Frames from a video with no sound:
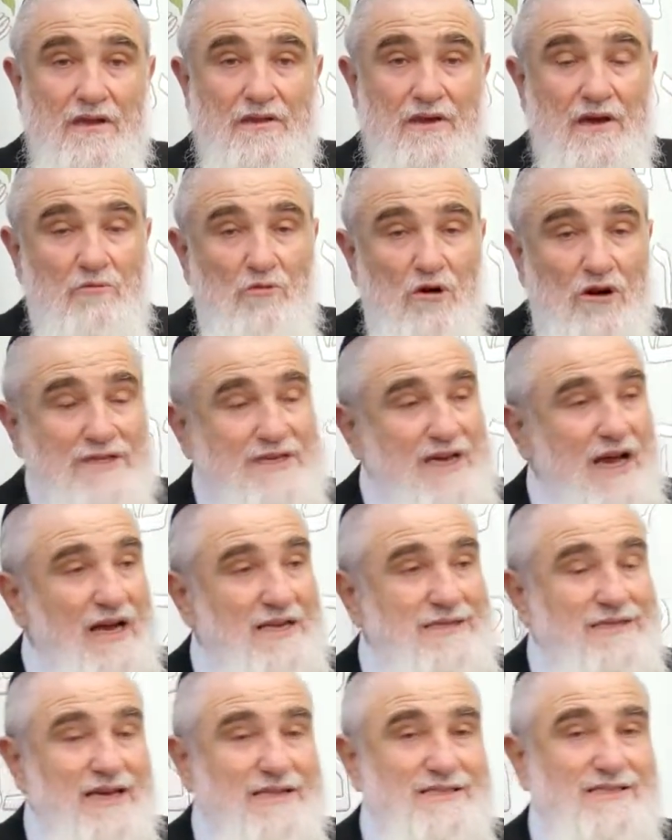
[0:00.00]
the Gemara
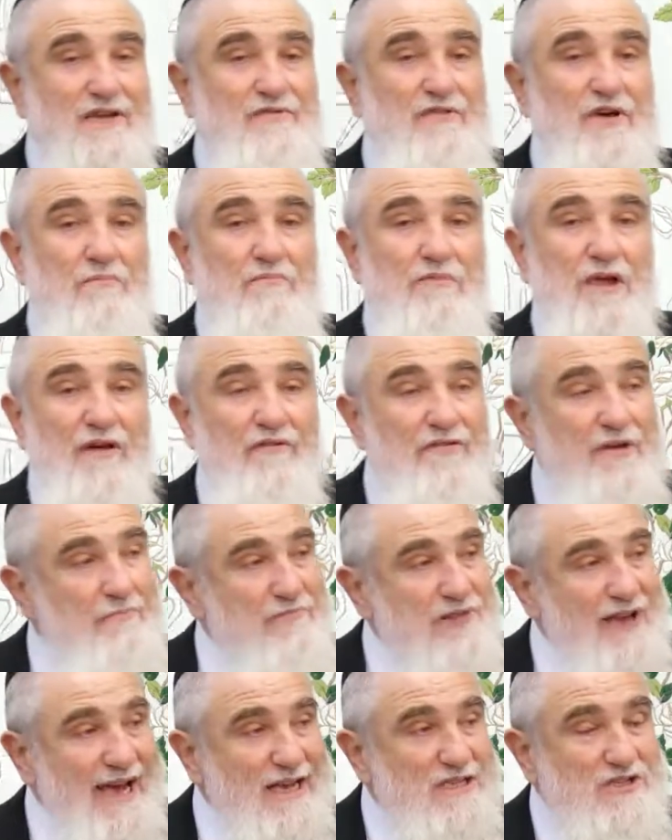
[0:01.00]
tells us, if, a, if the
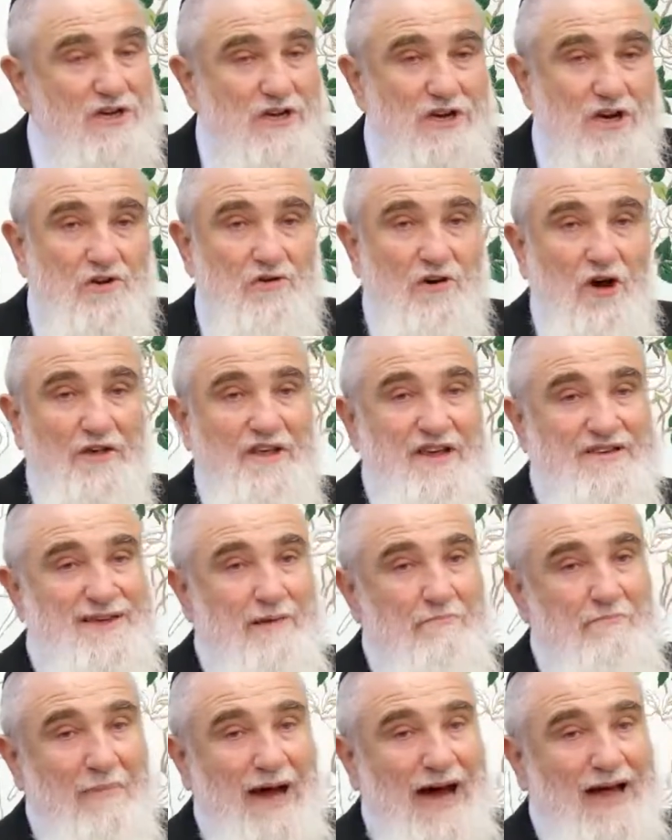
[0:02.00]
plant's going to grow, there's a
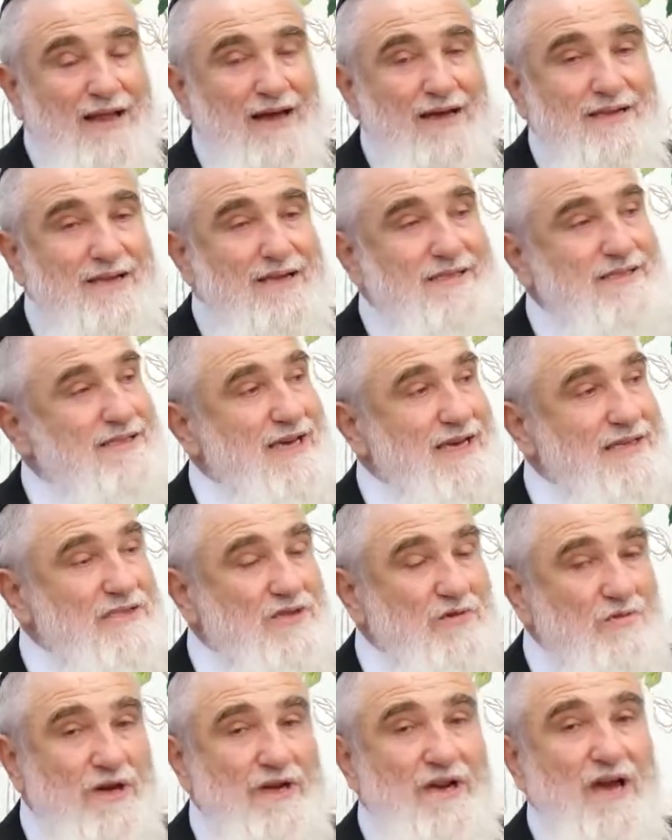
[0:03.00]
malach that says
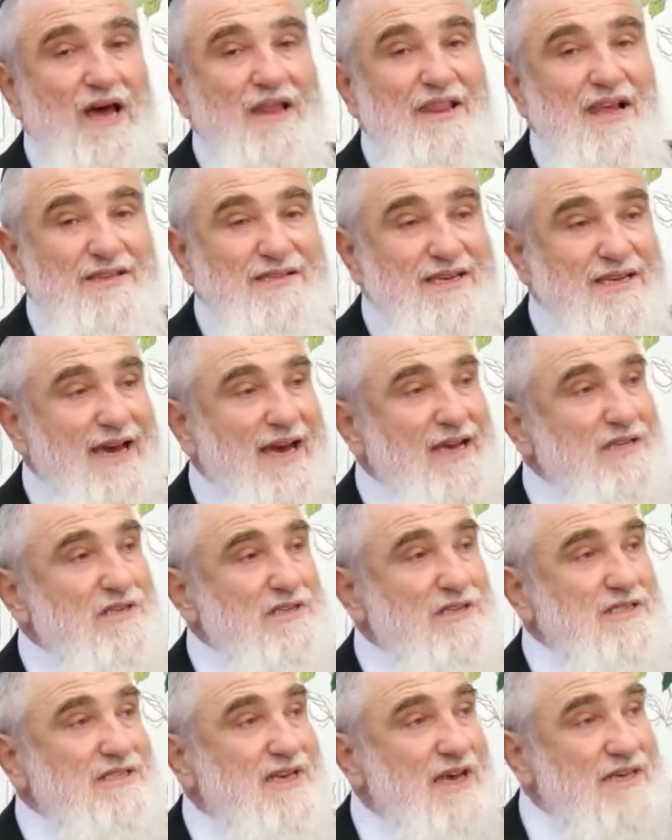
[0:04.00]
to it, there's an angel
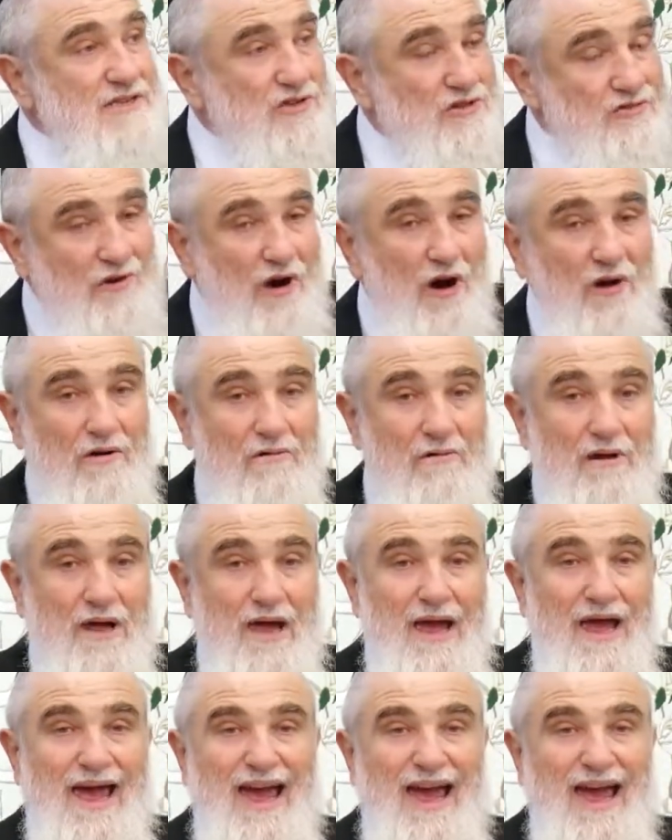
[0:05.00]
that says, grow.